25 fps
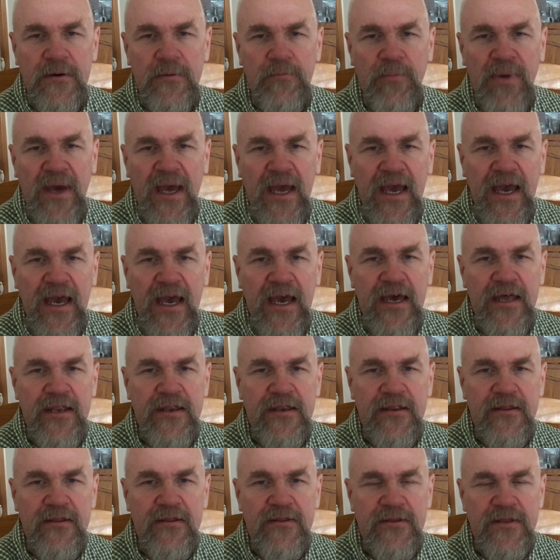
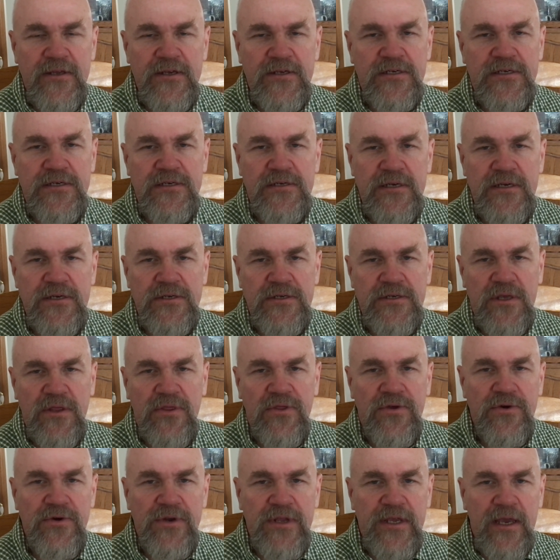pad, this is a
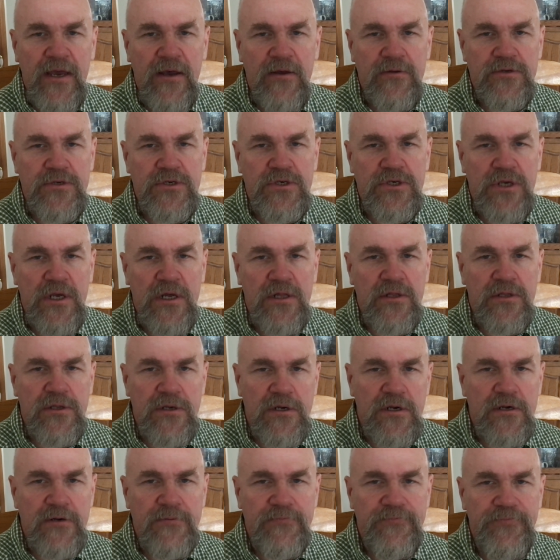30-ounce
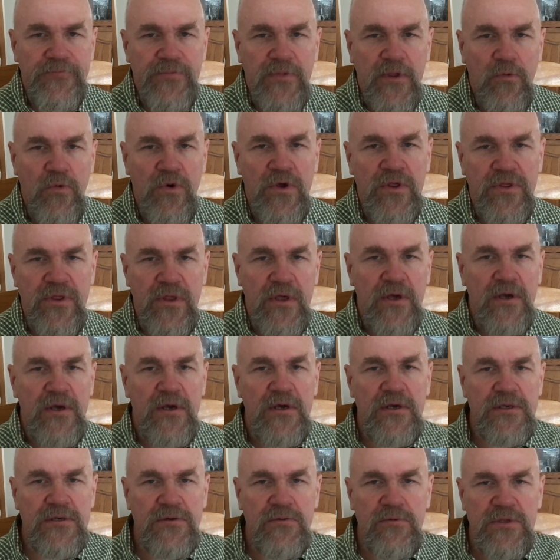shelter with
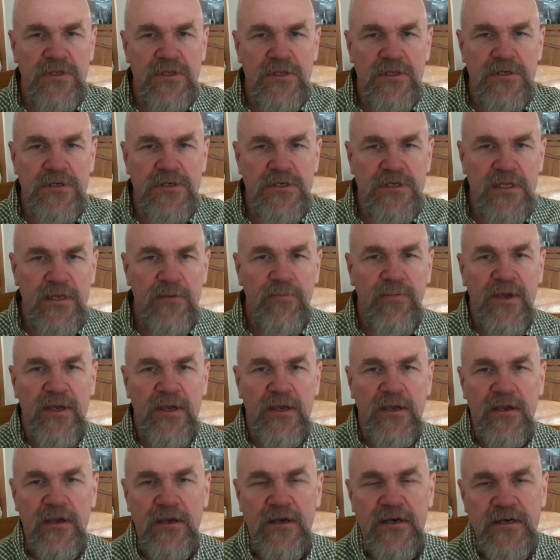the
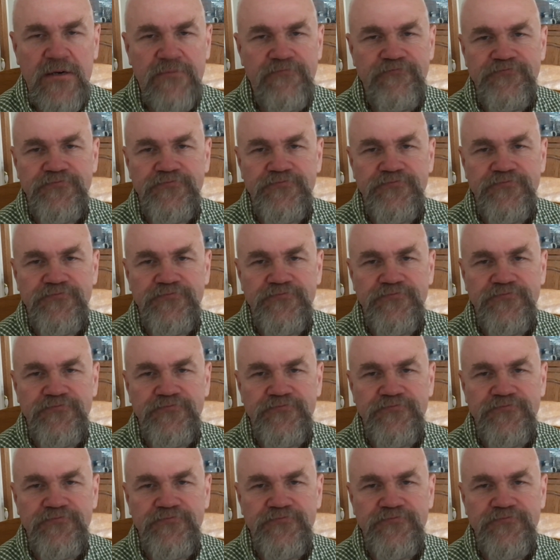sleeping